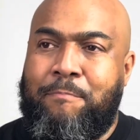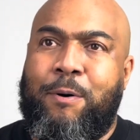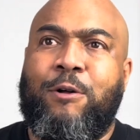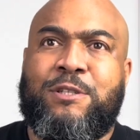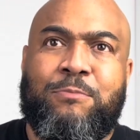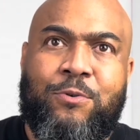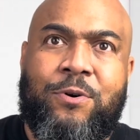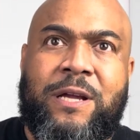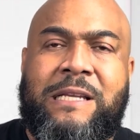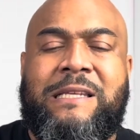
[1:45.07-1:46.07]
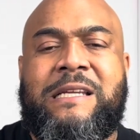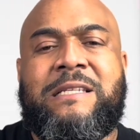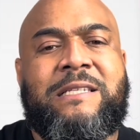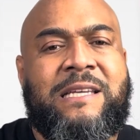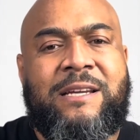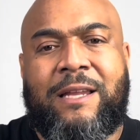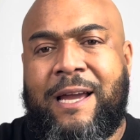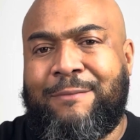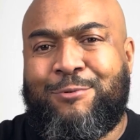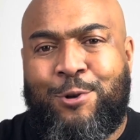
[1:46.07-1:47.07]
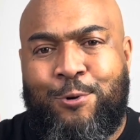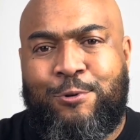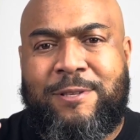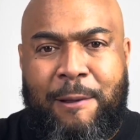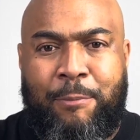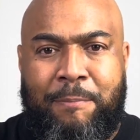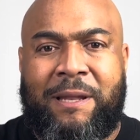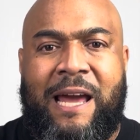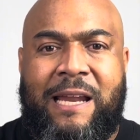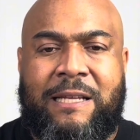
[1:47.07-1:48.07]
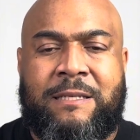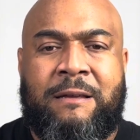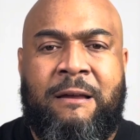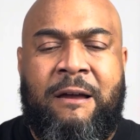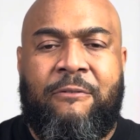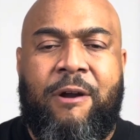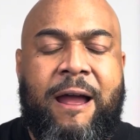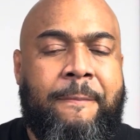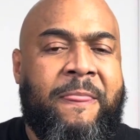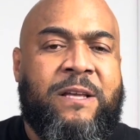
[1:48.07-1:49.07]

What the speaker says: Baltimore and DC are like two separate planets, right?